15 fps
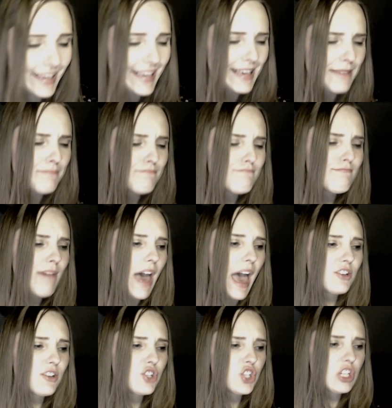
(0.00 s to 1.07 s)
In
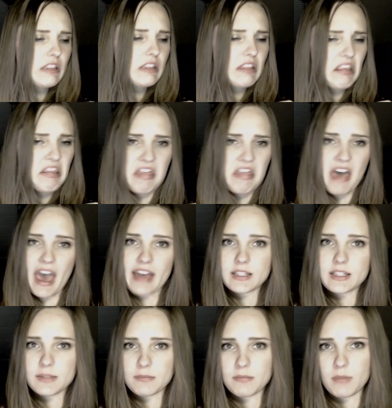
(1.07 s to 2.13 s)
Imagine
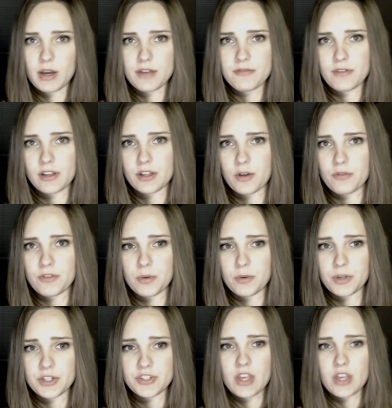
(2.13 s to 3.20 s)
that, my fellow
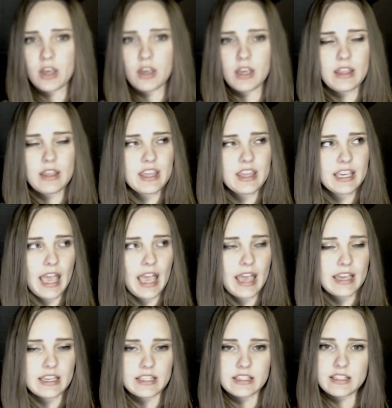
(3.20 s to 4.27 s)
viewers. The
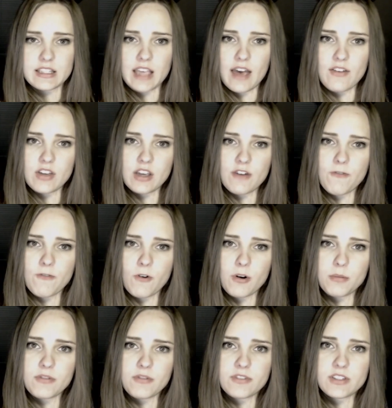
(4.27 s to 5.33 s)
gays having a
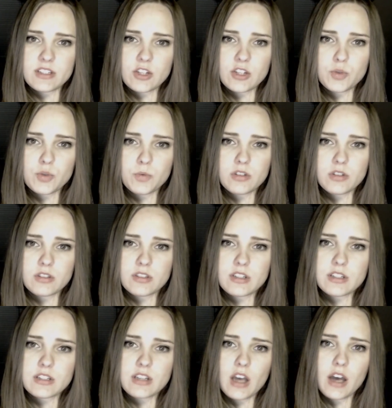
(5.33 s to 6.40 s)
form of sexual
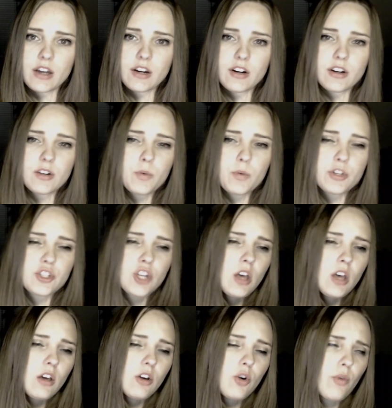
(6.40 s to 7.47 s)
desire in which
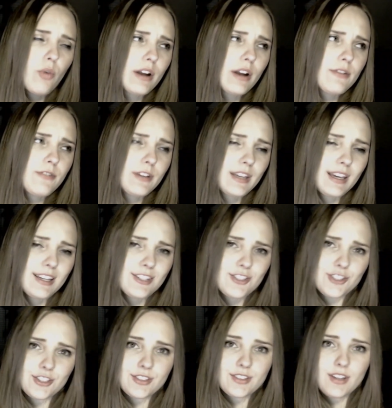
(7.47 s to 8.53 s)

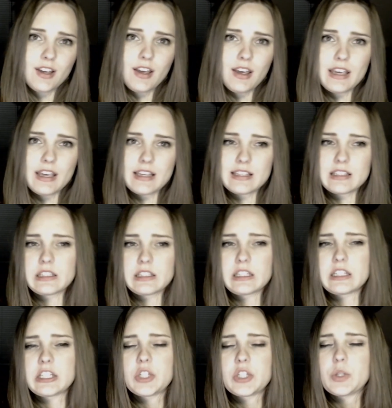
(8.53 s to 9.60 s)
gratification is
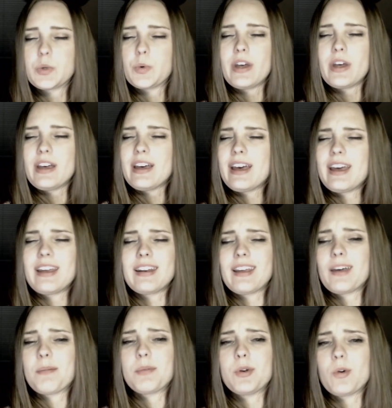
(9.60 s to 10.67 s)
linked to an
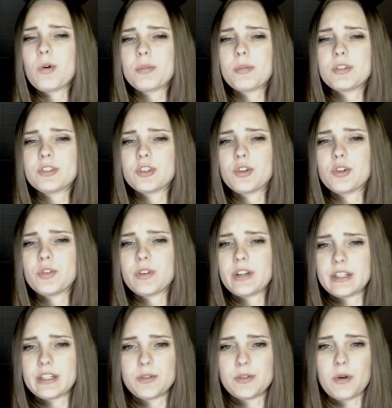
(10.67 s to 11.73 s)
abnormal
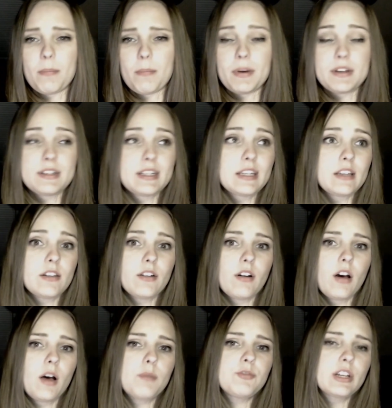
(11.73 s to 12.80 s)
degree to a particular
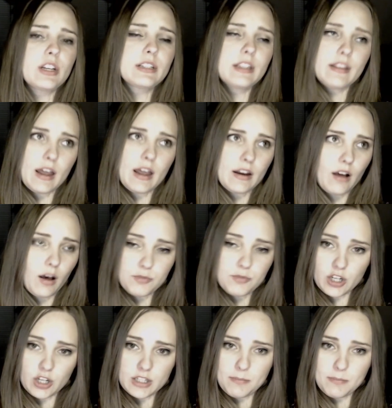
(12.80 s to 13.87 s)
object, and that
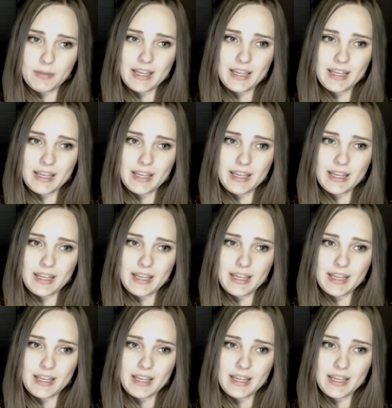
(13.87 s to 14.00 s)
object